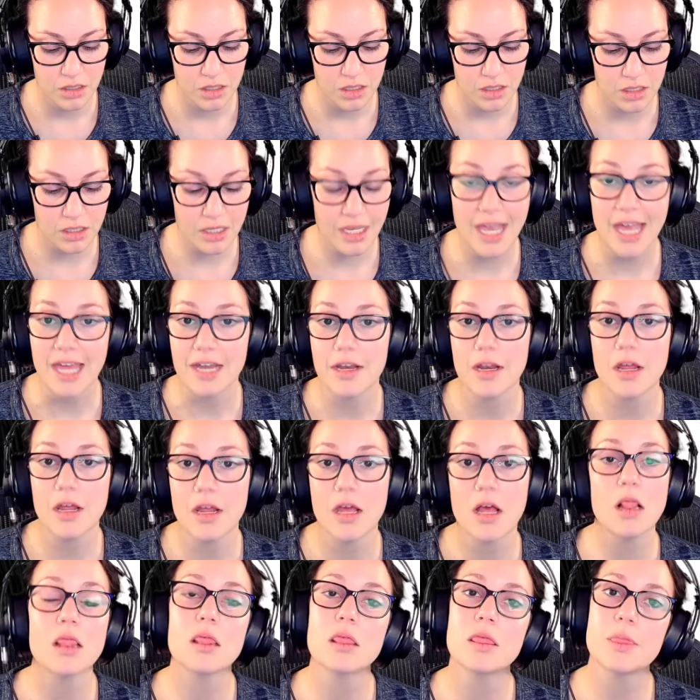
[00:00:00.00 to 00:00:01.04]
Again,
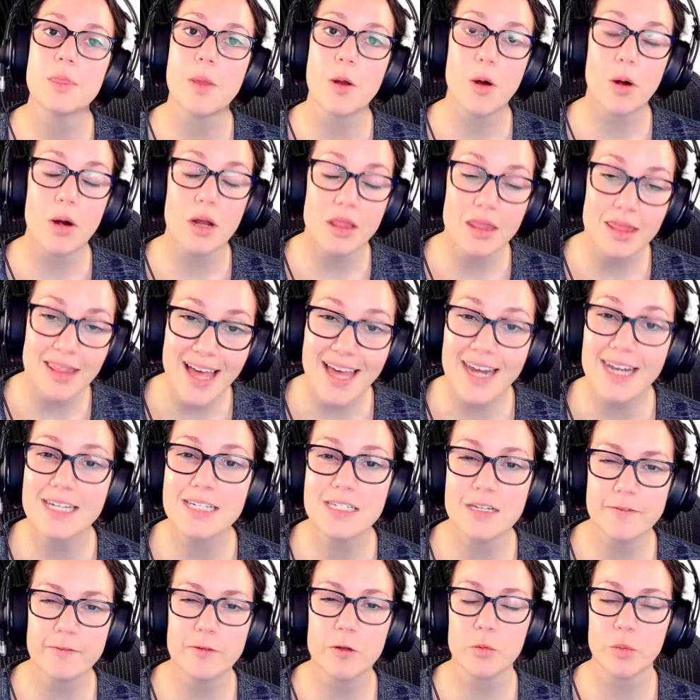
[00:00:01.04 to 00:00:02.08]
there are a lot of
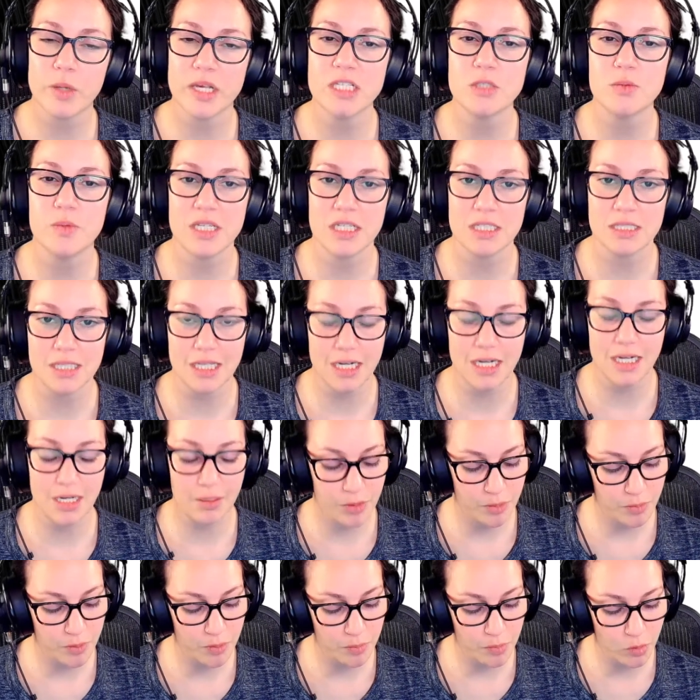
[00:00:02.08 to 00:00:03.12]
different ways we can set up the
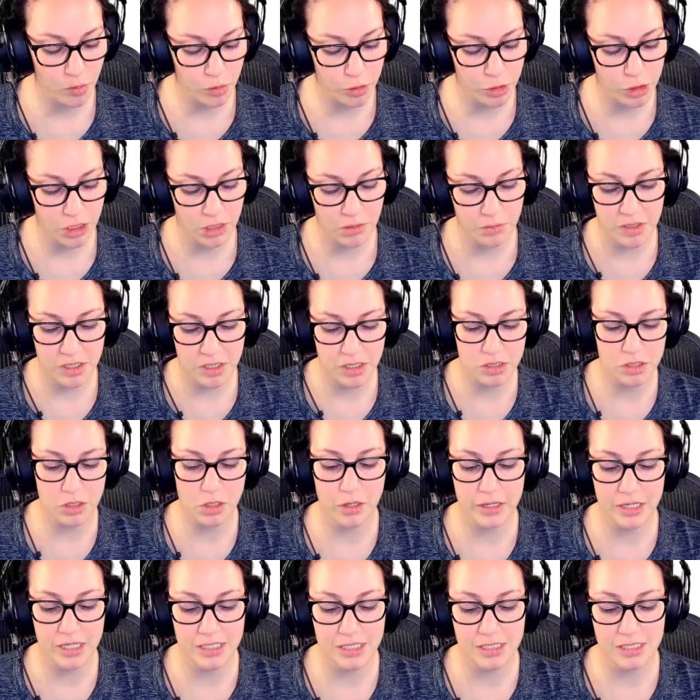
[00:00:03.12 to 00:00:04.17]
proportion, but as
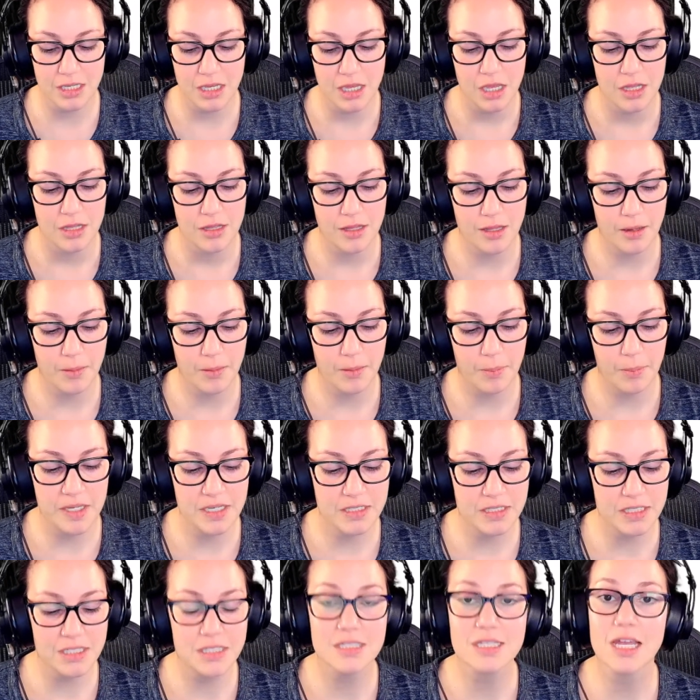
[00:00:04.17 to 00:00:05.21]
long as the
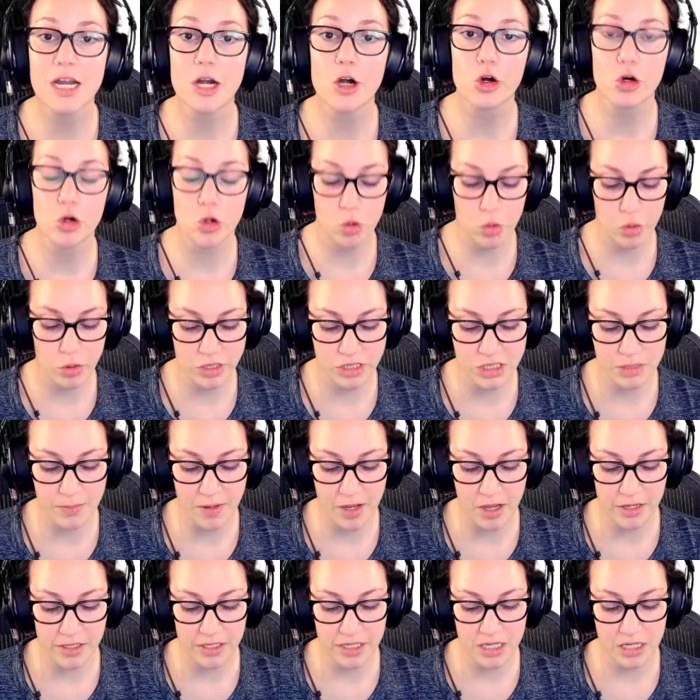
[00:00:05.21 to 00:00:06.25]
pieces that are
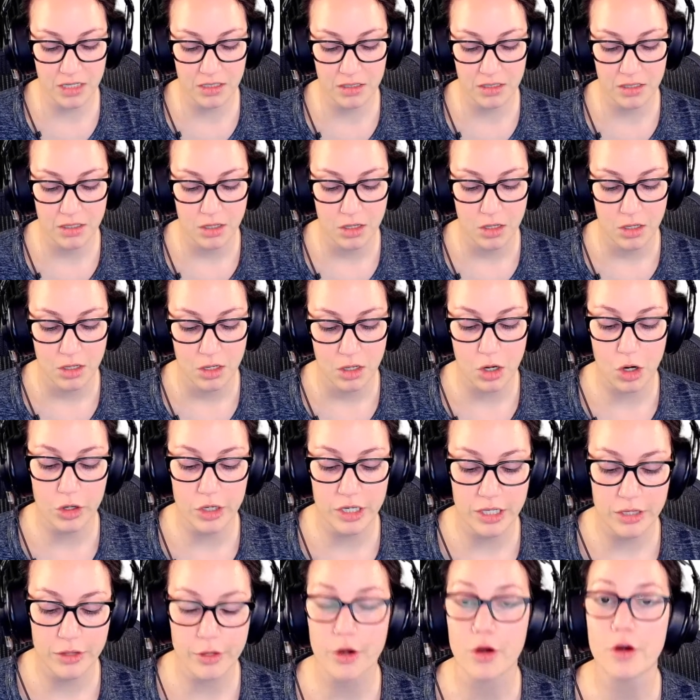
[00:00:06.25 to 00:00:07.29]
corresponding are
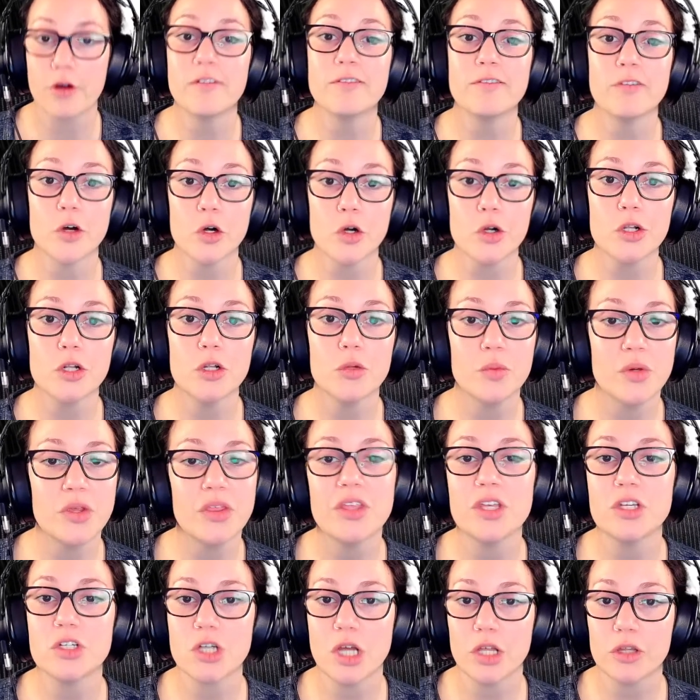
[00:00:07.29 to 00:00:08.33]
either vertical with
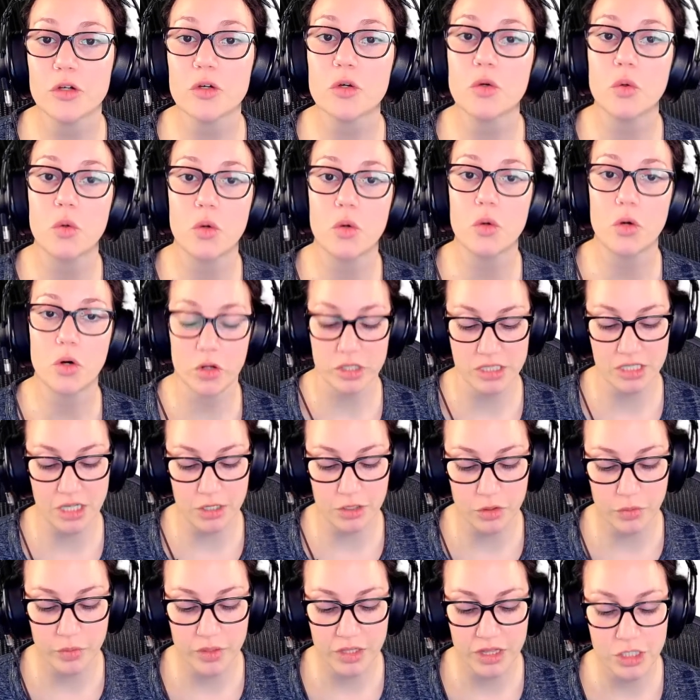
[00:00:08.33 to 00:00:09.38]
each other or horizontal
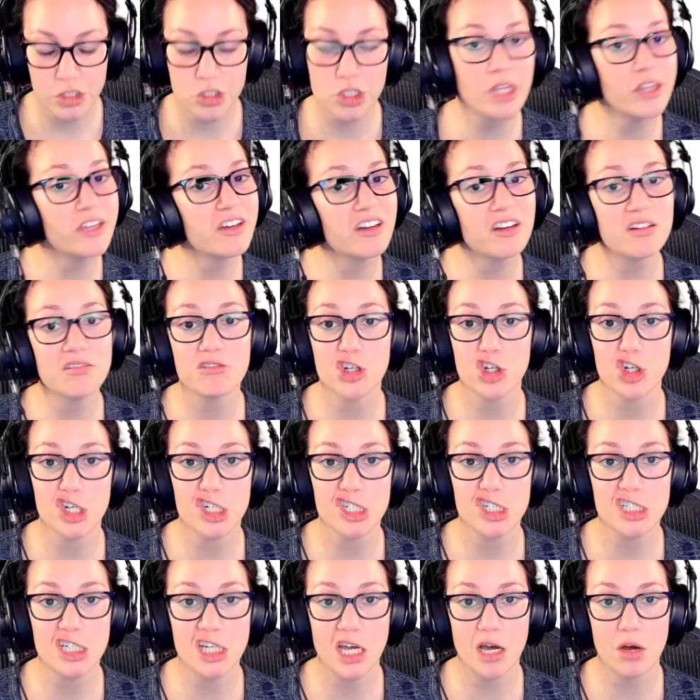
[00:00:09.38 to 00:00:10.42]
with each other, you're good
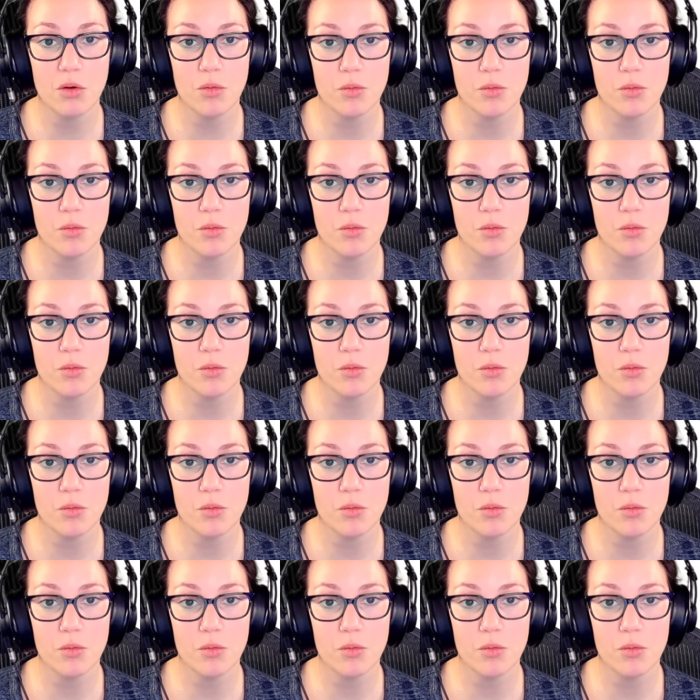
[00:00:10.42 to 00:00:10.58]
to go.